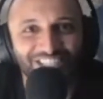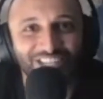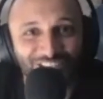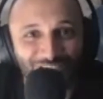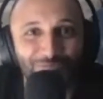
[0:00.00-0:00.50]

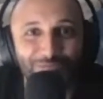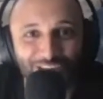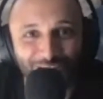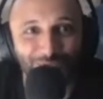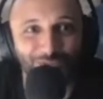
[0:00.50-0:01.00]
just to
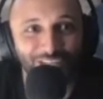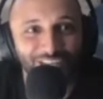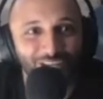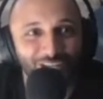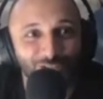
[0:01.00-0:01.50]
be able
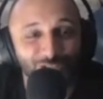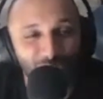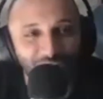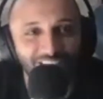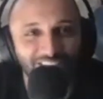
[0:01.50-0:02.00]
to
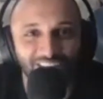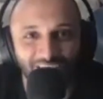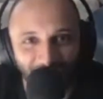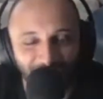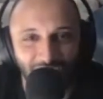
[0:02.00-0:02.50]
tune into the
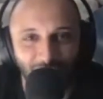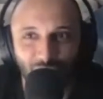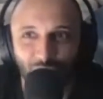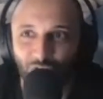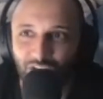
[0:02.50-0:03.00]
Halftime
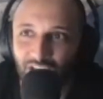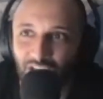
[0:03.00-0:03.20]
Show.